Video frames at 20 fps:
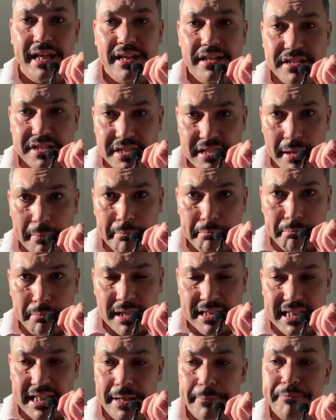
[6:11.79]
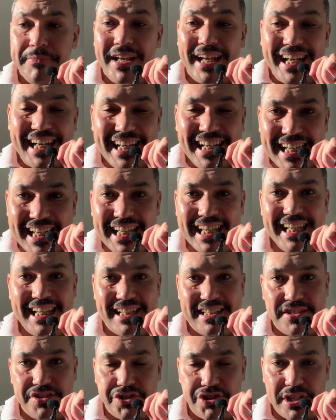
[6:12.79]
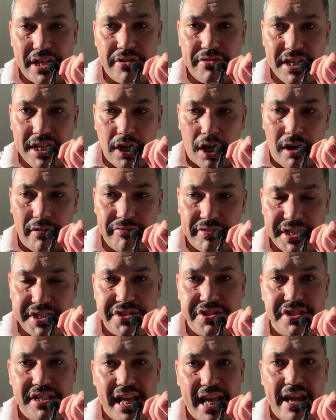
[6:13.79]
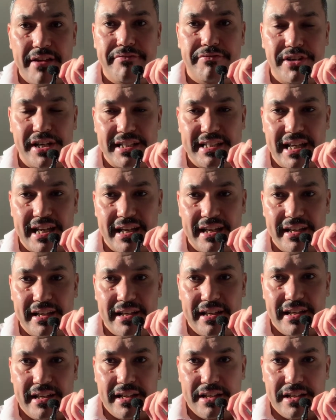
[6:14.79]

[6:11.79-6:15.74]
Somebody cleans the office every day.